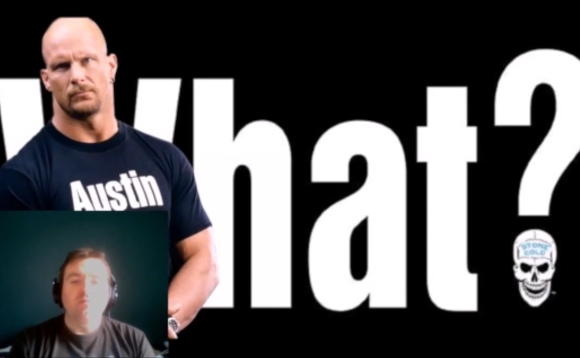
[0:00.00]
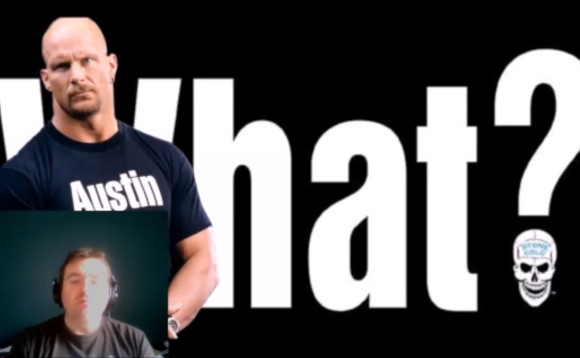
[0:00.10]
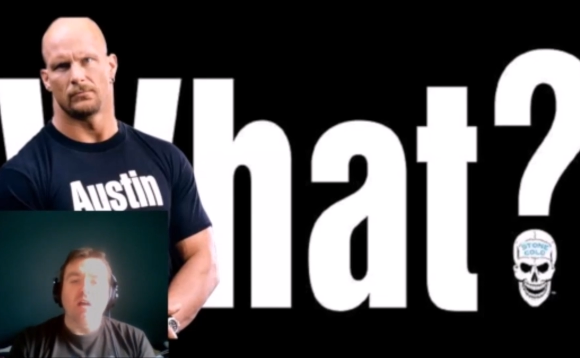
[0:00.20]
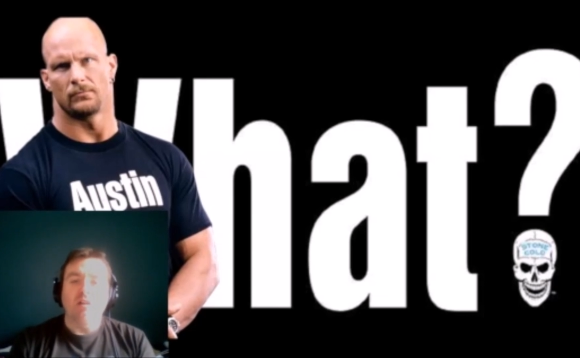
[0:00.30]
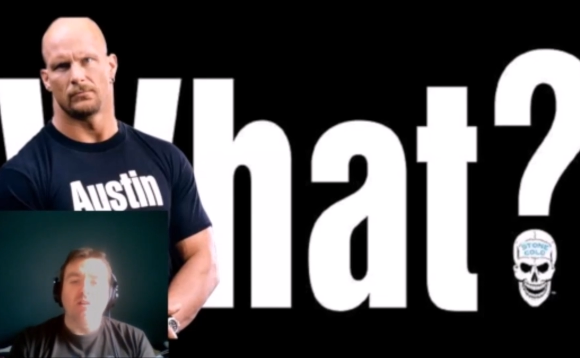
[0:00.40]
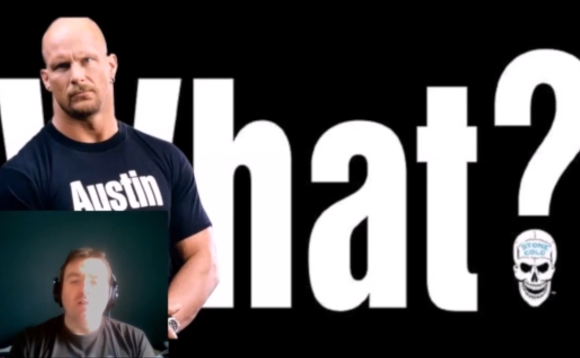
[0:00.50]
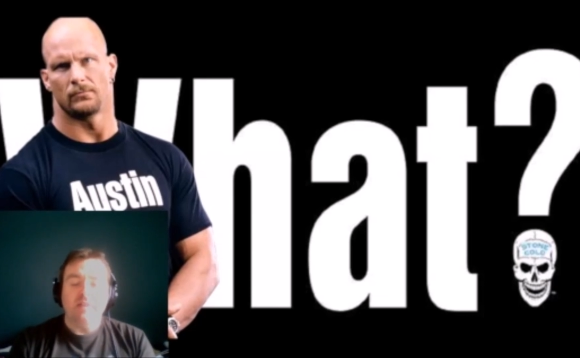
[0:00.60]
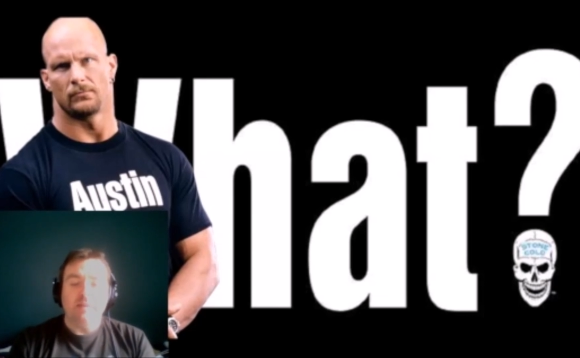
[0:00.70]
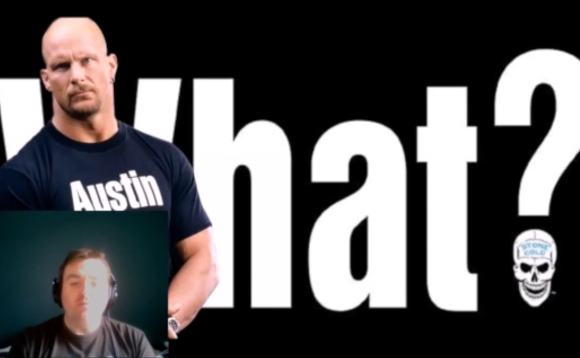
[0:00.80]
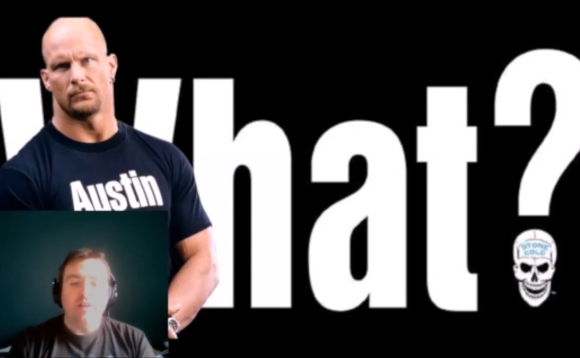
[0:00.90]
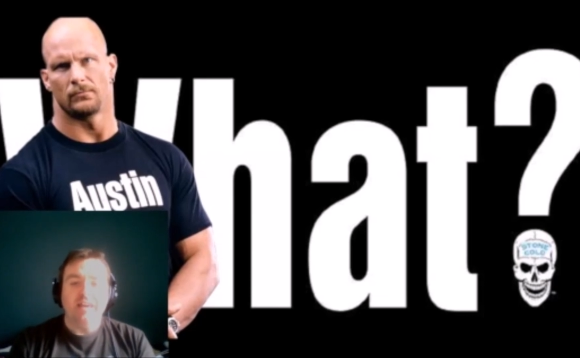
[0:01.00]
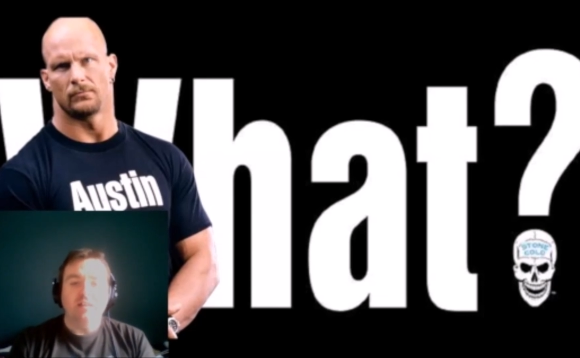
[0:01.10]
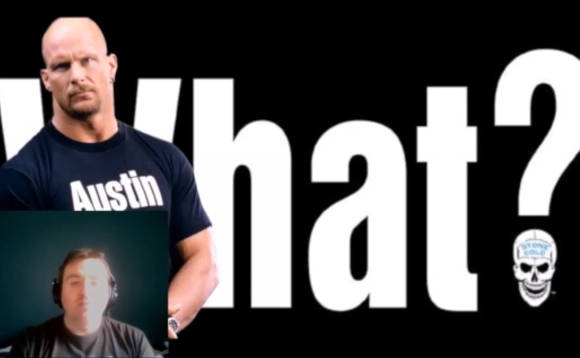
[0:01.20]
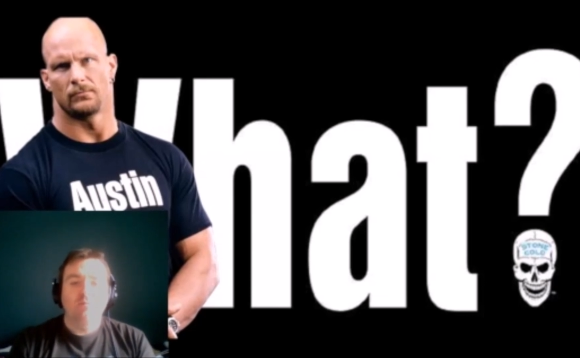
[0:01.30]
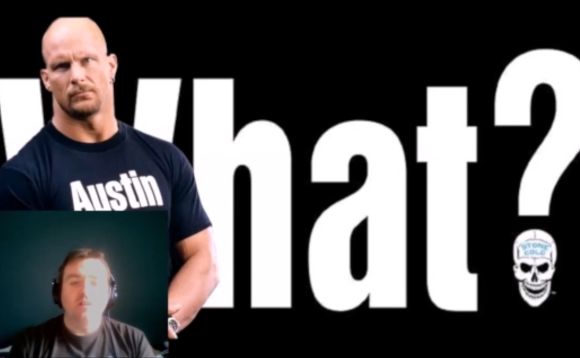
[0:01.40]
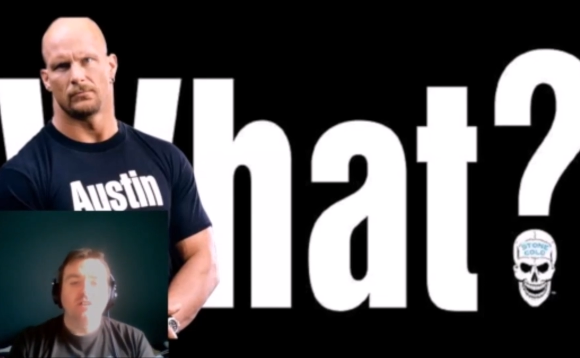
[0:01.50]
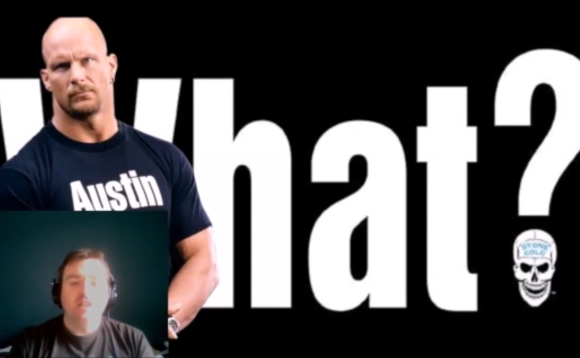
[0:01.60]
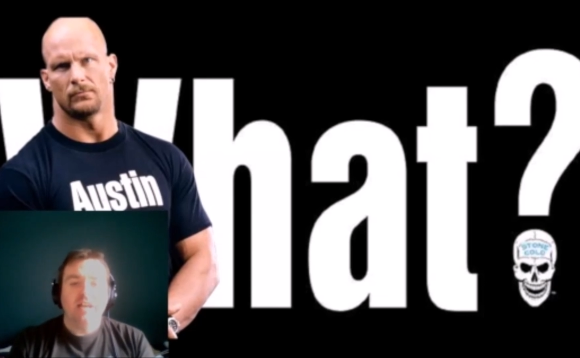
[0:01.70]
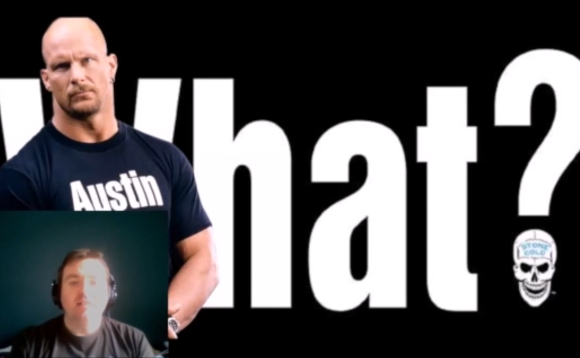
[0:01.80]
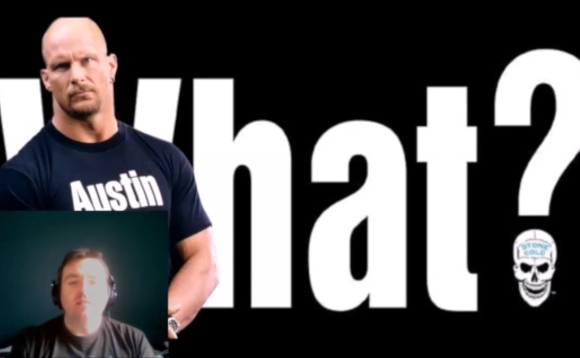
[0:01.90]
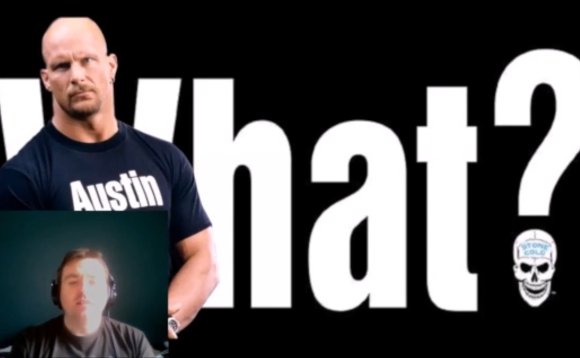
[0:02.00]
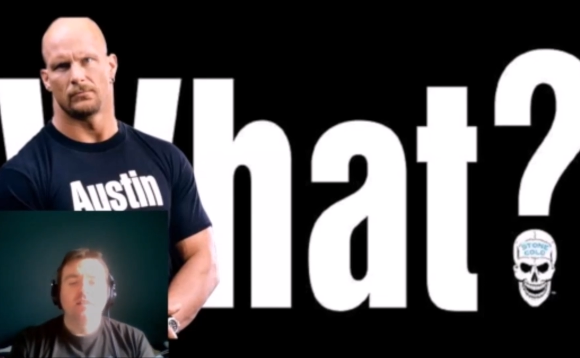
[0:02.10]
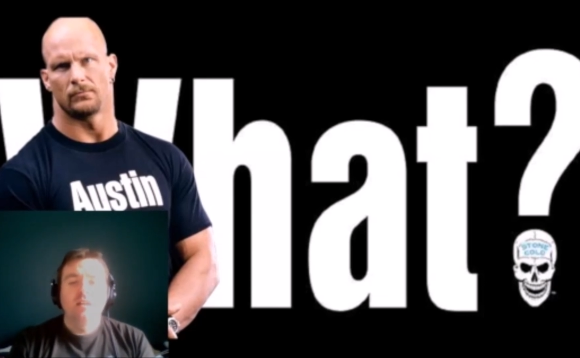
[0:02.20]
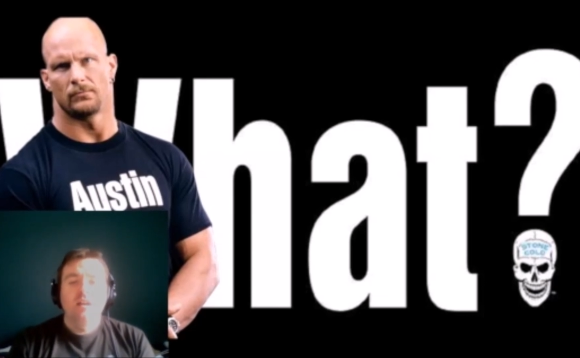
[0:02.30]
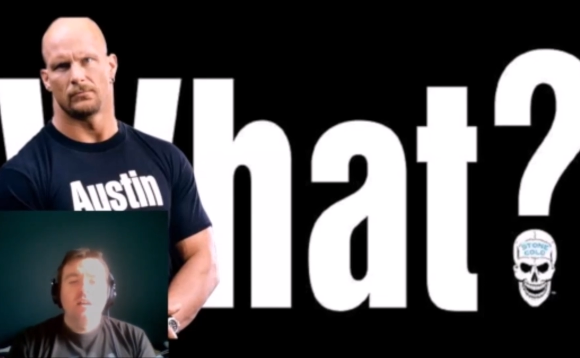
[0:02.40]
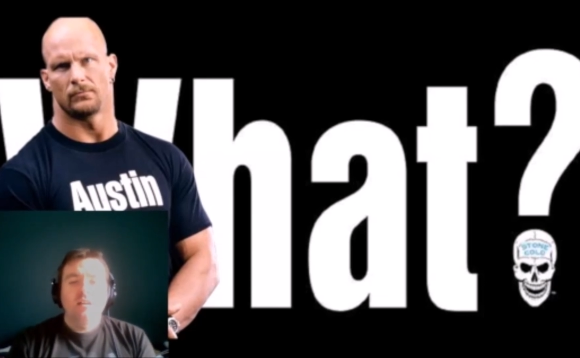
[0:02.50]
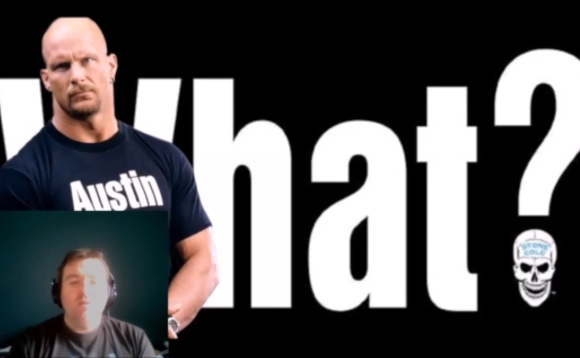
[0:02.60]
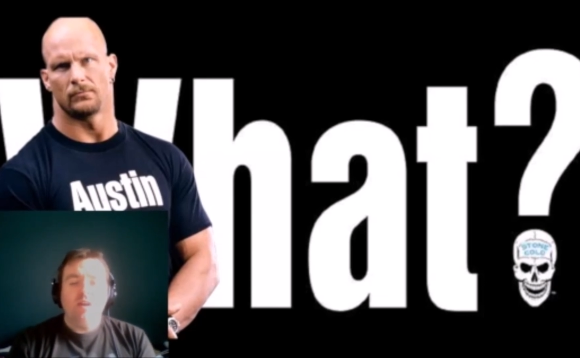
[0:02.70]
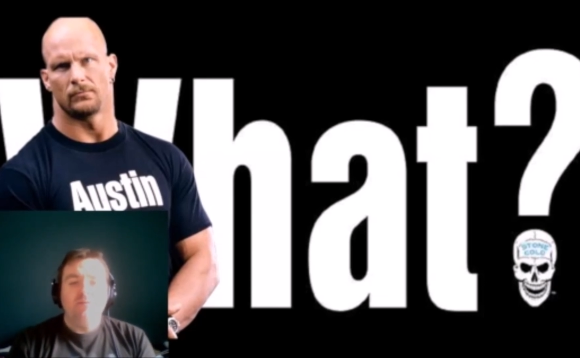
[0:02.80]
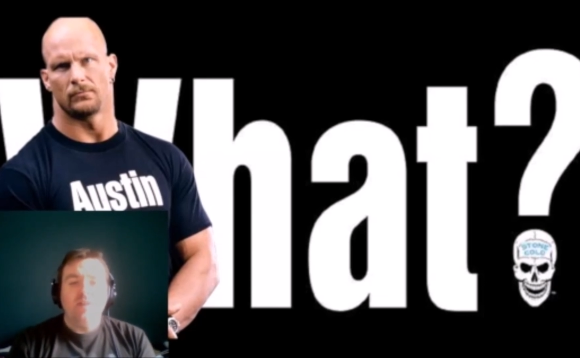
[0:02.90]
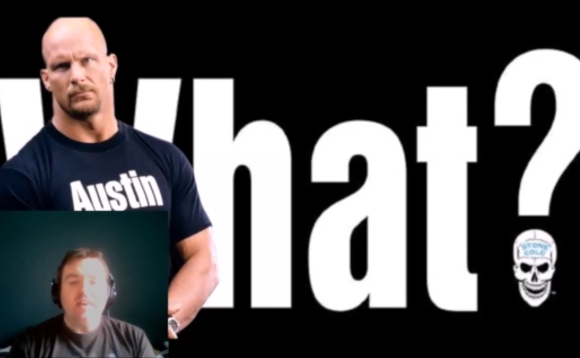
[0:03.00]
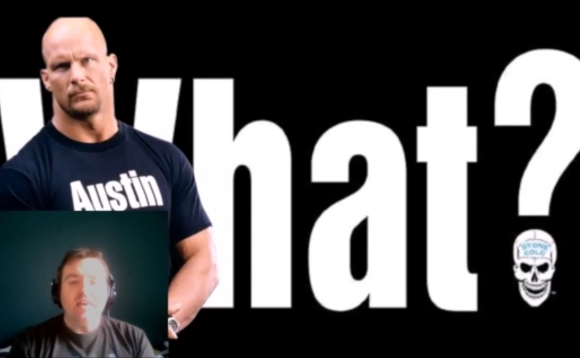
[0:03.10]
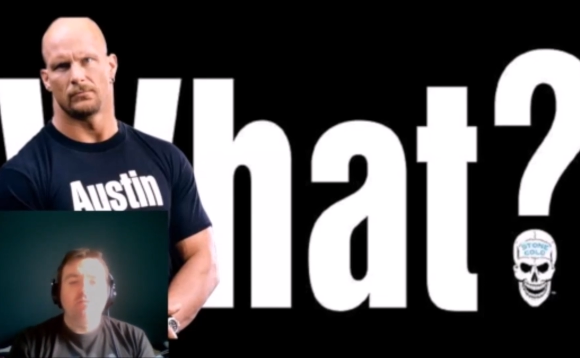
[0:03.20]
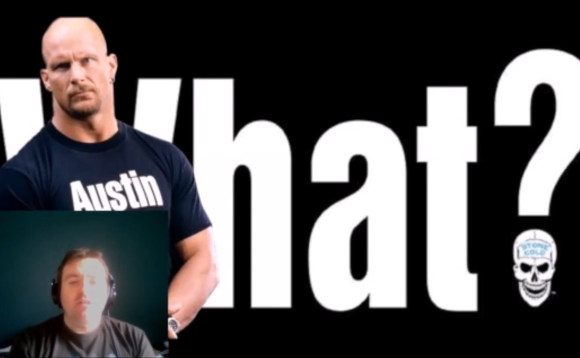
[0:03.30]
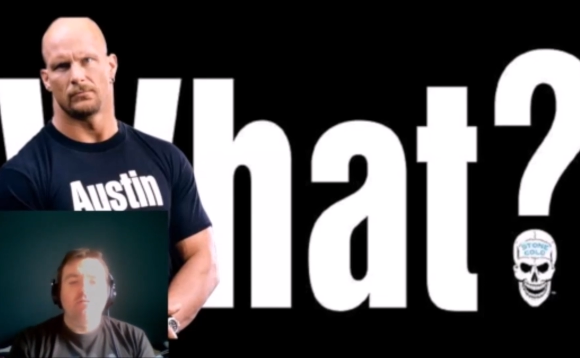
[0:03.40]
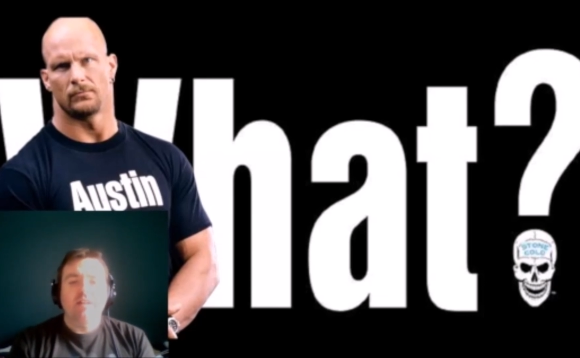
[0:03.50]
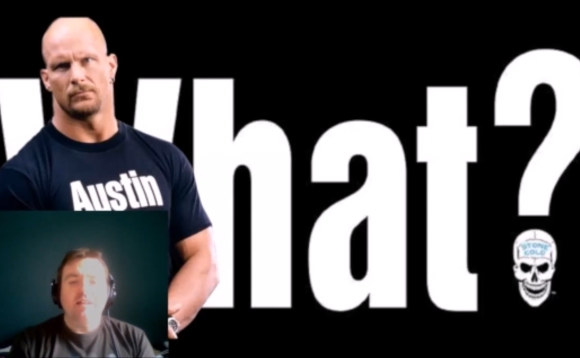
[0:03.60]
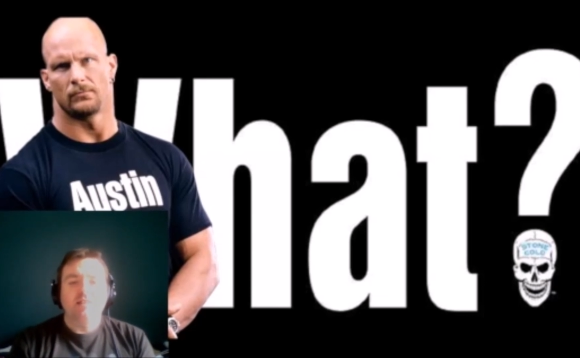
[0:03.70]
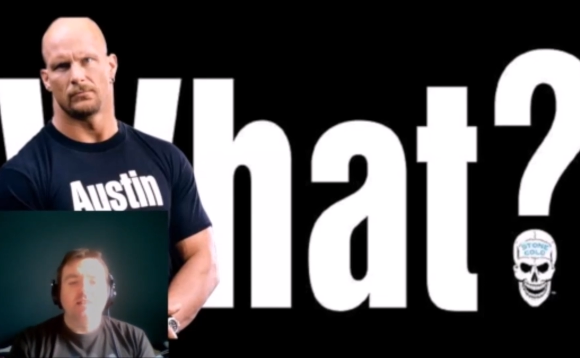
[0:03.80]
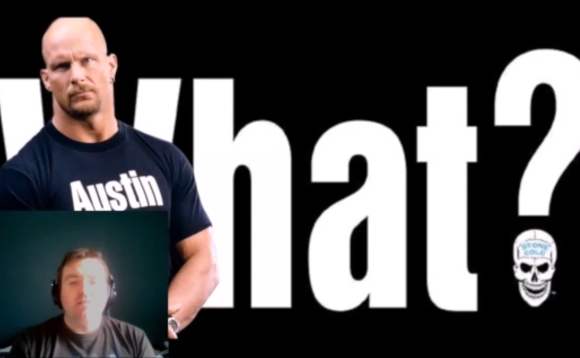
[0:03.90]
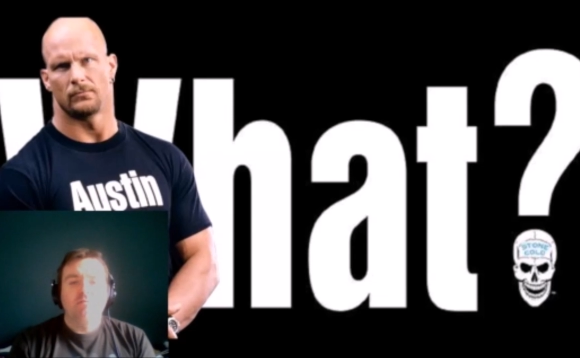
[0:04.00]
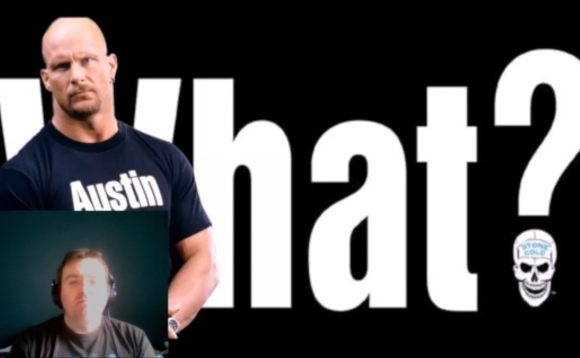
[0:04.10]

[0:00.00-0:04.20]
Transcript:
Speaker 1: A lot of people hate the watch chants. Do I think he regrets it?